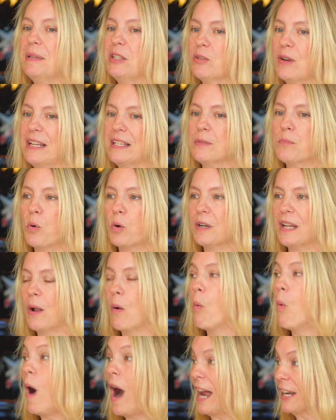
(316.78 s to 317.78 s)
be
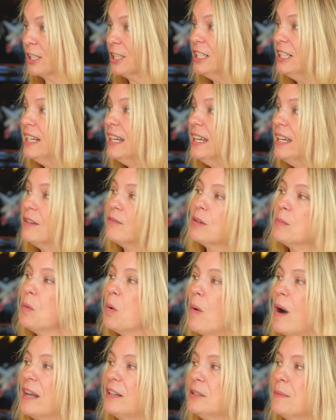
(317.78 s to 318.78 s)
transporting water from
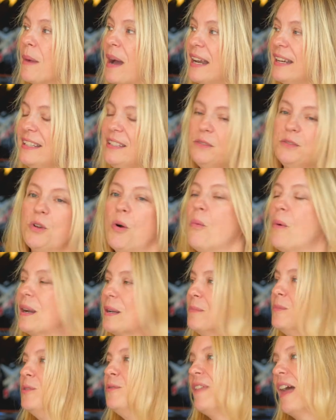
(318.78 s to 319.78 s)
a water body, you don't want
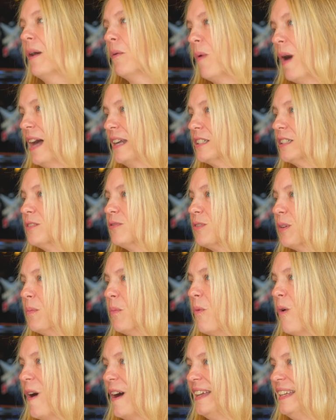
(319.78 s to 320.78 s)
to move that water
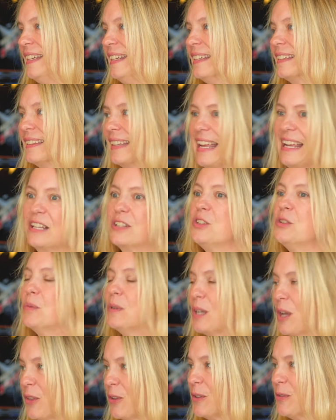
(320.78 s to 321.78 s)
from one lake to
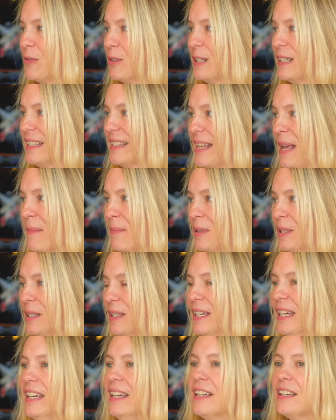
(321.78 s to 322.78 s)
another, for
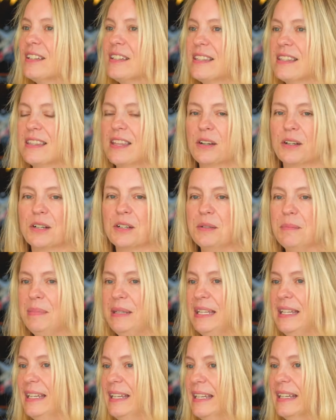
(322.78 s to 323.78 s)
example, because there could
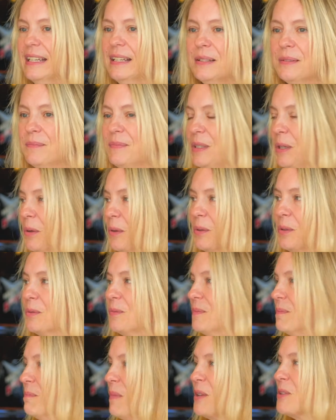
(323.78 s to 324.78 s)
be, you know,
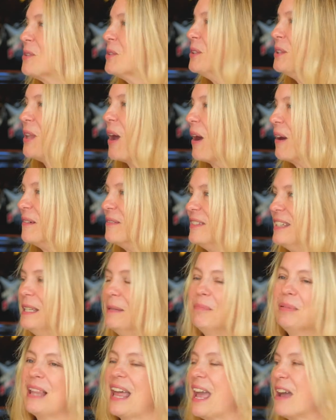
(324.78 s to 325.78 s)
mussel
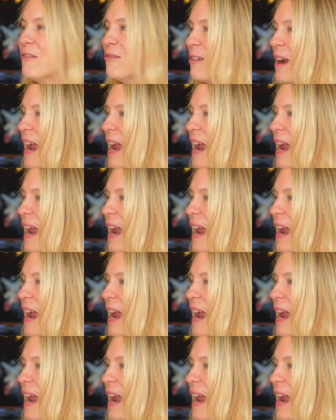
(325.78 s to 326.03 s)
larvae, plant